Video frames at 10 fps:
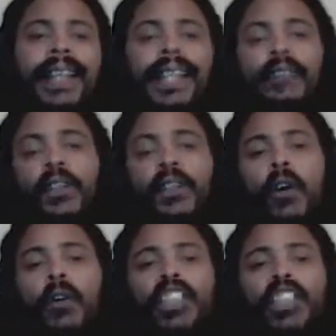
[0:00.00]
And if
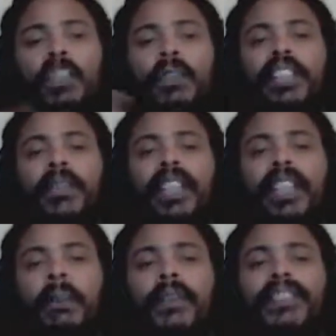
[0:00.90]
your own experience with
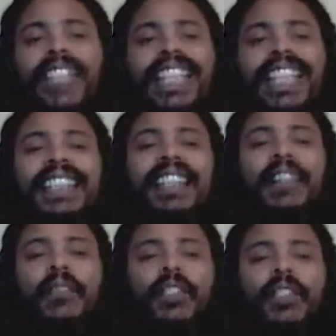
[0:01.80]
that person isn't
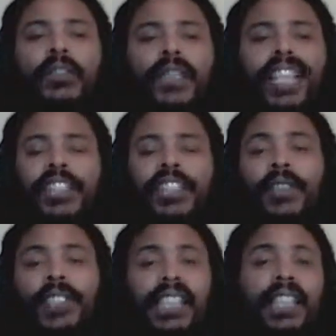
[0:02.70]
enough to get
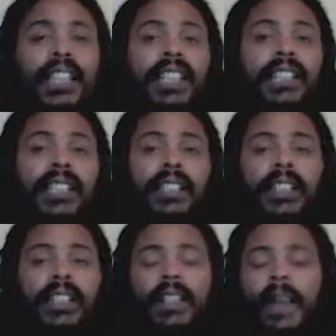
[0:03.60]
you to see things
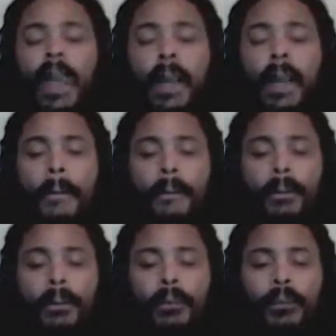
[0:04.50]
clearly,
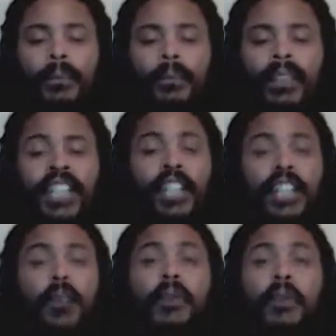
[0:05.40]

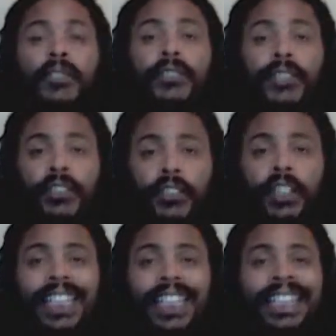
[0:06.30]
then you are most
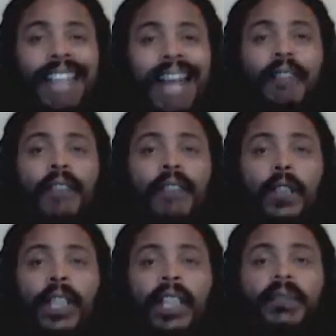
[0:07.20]
assuredly not
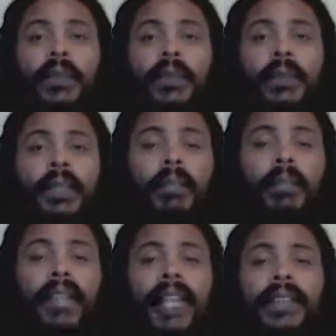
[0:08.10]
viewing it from the
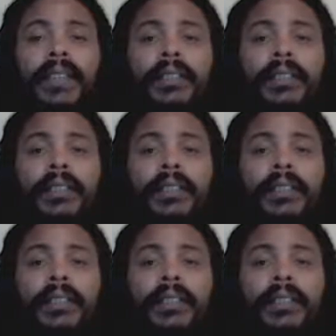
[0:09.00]
middle path.